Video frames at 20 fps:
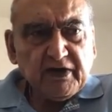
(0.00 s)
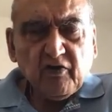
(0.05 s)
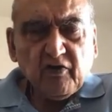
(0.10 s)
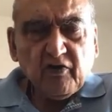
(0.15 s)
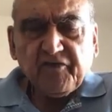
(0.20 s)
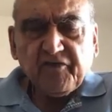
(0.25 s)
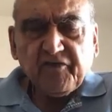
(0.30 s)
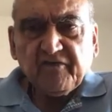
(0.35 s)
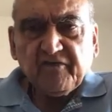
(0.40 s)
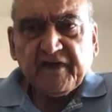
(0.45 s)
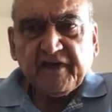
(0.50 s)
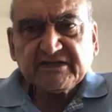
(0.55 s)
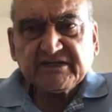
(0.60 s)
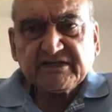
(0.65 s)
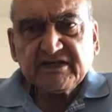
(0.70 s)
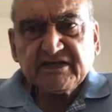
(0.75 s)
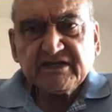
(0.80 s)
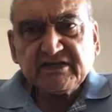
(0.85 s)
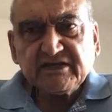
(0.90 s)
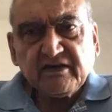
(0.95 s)
very often
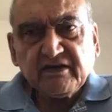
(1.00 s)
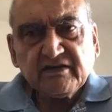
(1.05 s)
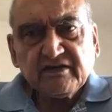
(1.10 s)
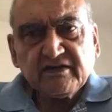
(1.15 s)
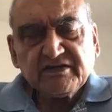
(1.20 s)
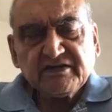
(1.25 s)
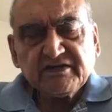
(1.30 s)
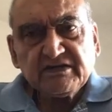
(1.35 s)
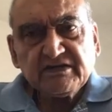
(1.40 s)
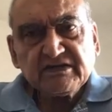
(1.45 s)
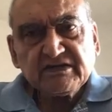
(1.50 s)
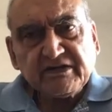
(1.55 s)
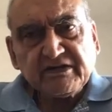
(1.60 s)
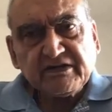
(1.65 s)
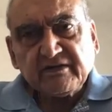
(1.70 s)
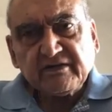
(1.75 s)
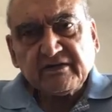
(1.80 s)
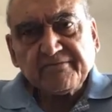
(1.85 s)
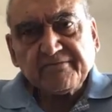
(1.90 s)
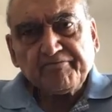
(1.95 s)
fascist tendencies
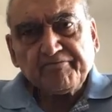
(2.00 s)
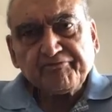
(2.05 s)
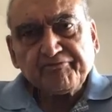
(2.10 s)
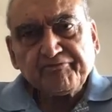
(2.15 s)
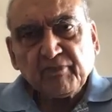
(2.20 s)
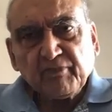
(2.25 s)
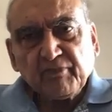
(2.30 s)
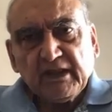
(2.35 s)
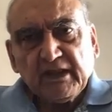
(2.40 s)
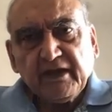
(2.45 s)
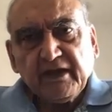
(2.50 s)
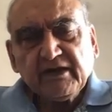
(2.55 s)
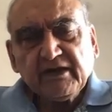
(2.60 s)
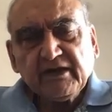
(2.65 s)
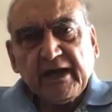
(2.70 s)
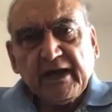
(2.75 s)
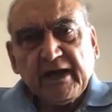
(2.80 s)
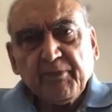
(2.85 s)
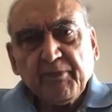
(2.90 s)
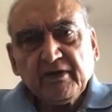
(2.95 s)
set in.
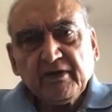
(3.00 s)
Like it